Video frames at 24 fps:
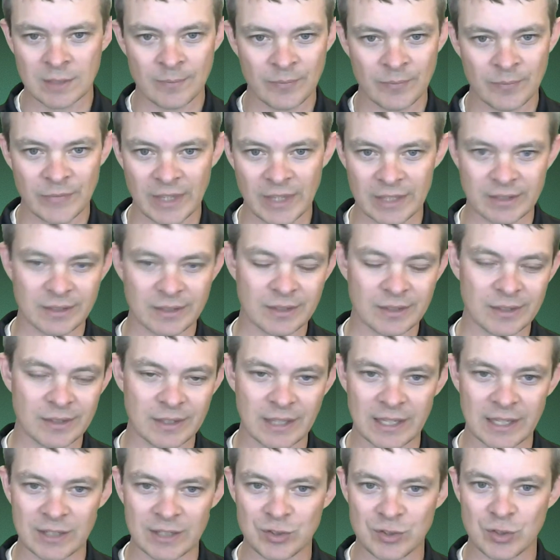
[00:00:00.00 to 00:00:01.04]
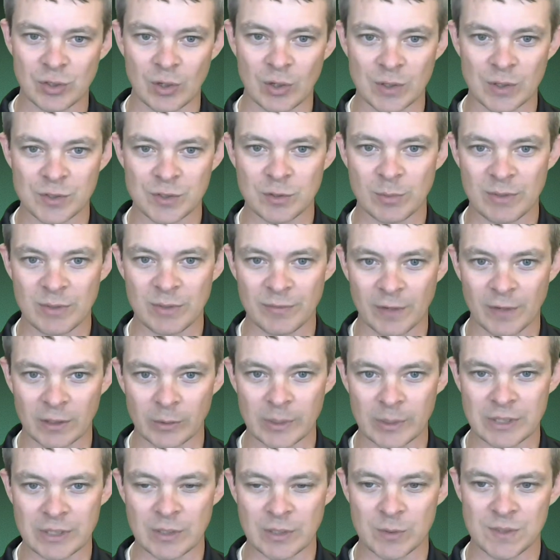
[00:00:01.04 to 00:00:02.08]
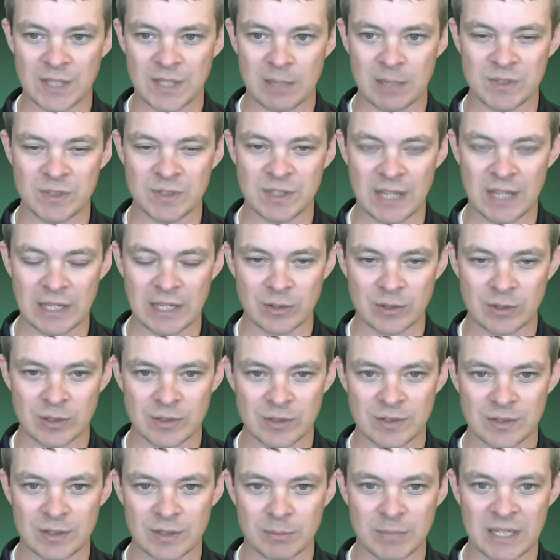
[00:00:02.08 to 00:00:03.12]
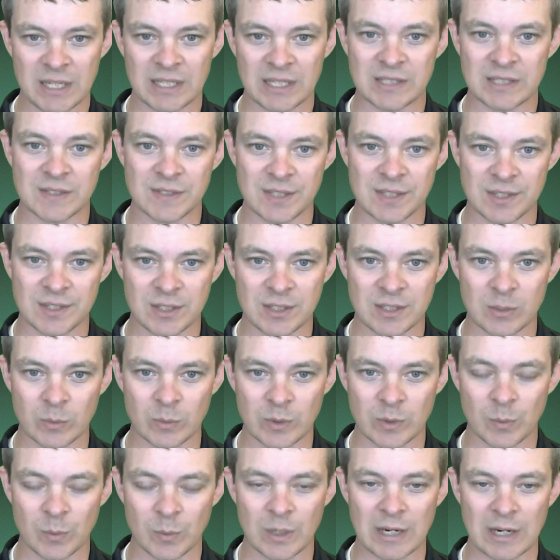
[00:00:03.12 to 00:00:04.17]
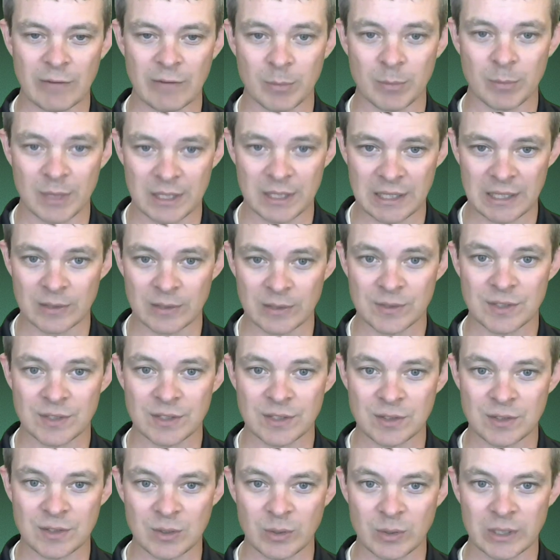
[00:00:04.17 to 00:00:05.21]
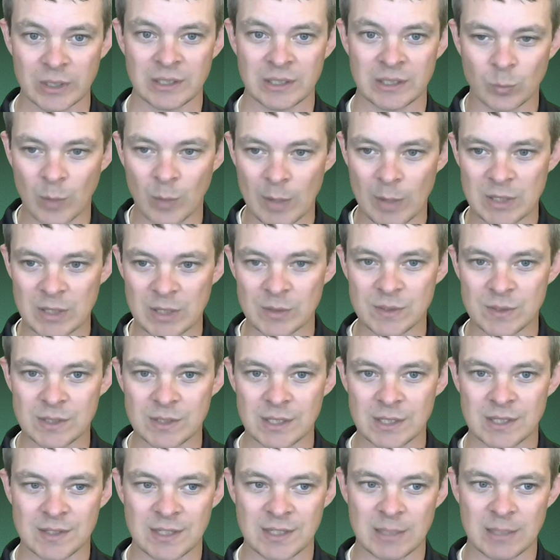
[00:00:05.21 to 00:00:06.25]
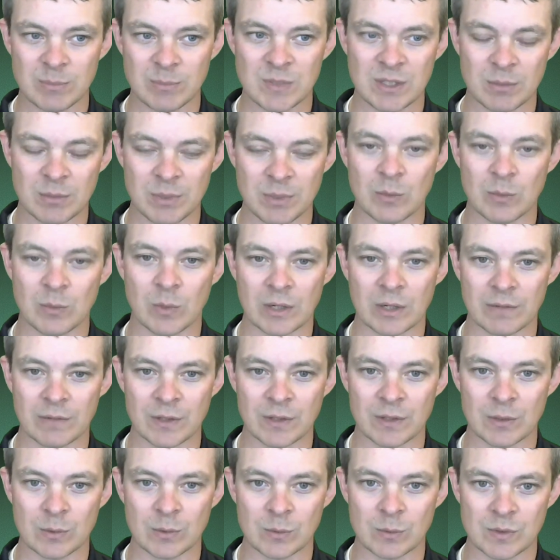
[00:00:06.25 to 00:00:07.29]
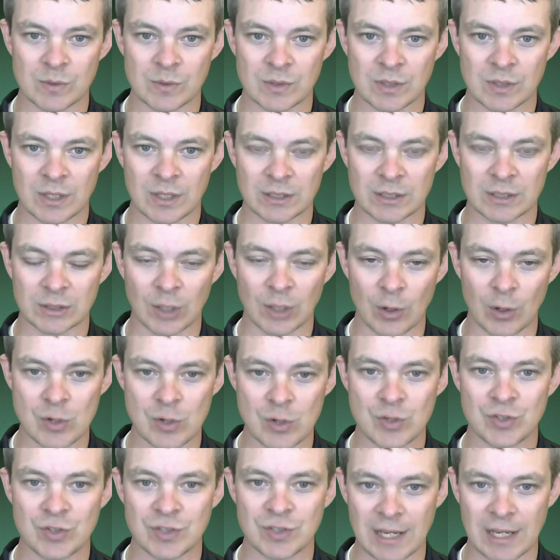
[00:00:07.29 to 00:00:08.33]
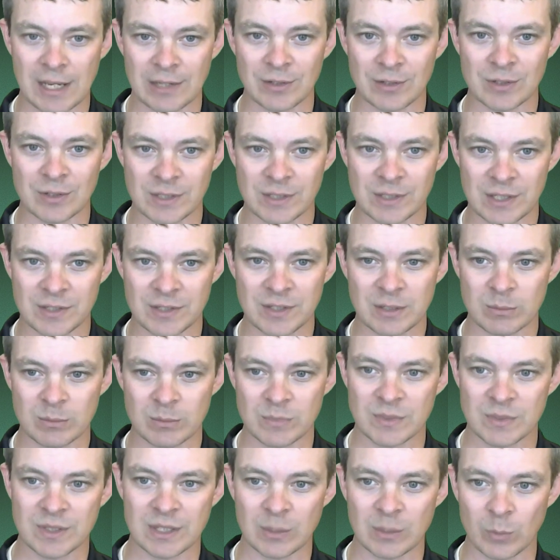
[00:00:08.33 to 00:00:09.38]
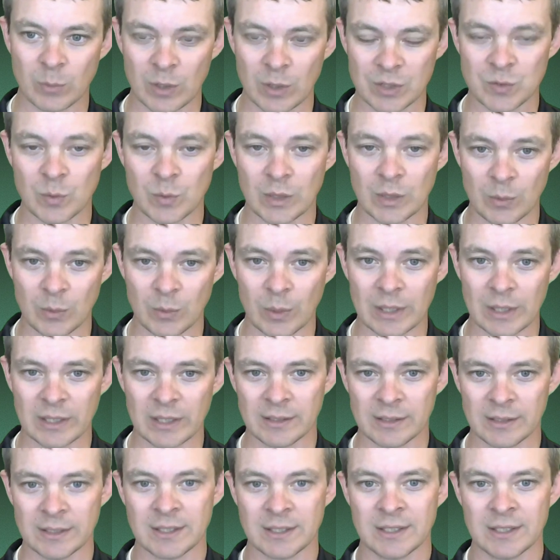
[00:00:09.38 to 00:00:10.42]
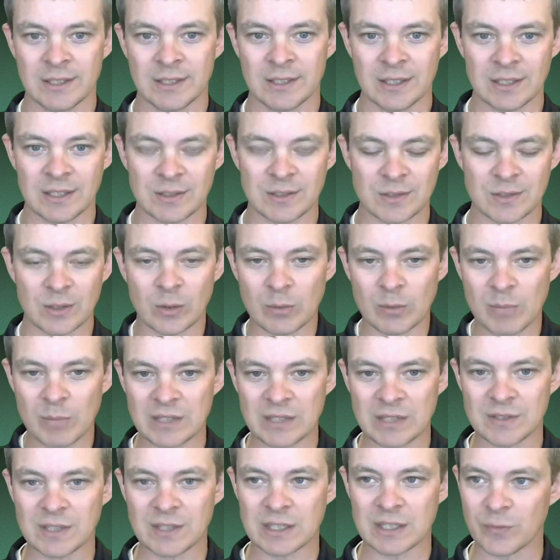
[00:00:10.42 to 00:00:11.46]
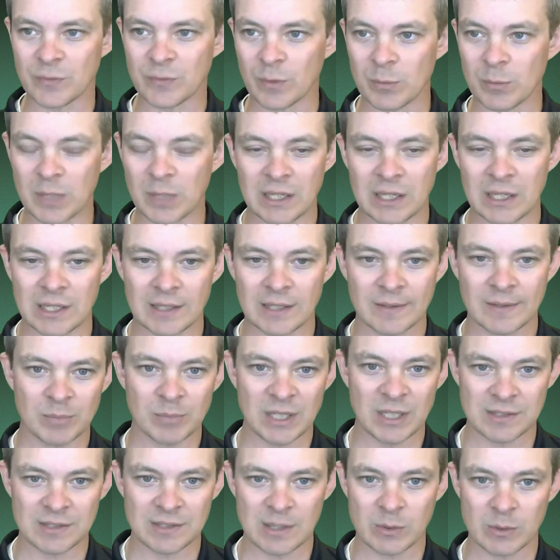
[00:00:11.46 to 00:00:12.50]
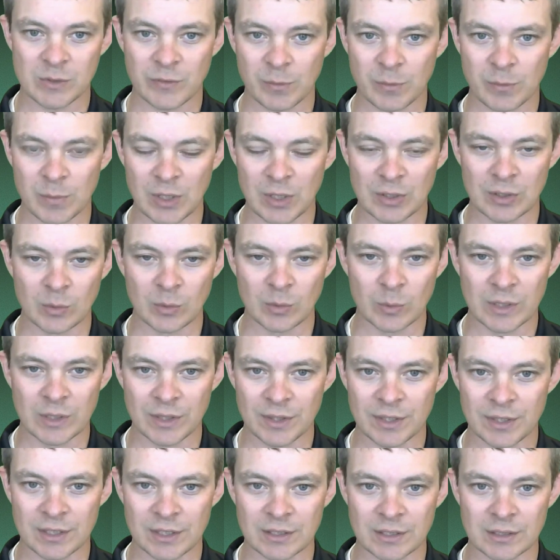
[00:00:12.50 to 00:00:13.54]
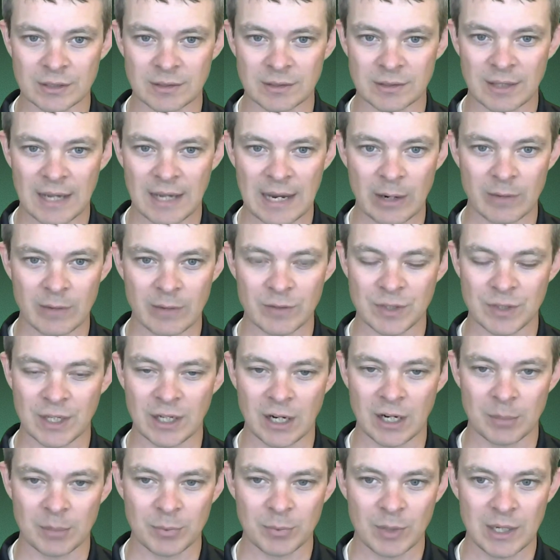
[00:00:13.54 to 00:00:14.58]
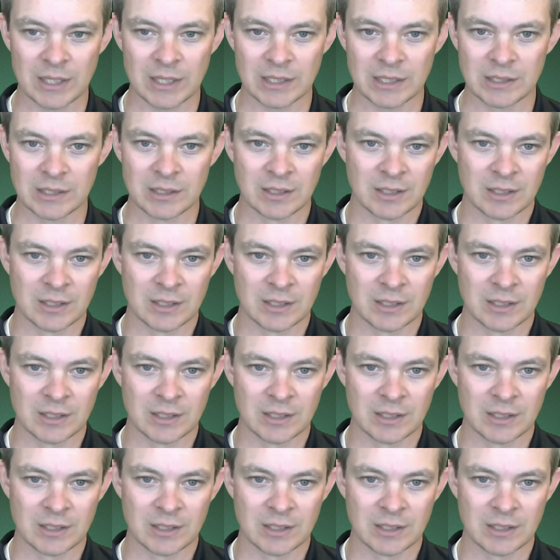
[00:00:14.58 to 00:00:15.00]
that they should also be following those same standards and be consistent with what everybody else is doing. WebEOC seems to be one of those large standard systems that works really well. And so it made sense for me, because I was familiar with how everything operated,